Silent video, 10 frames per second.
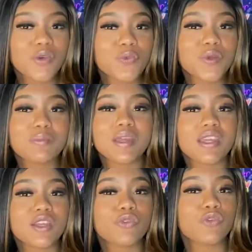We may
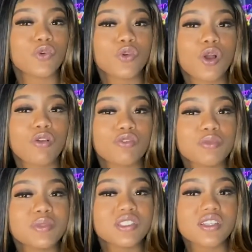get a phone call
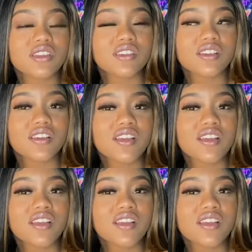from each other.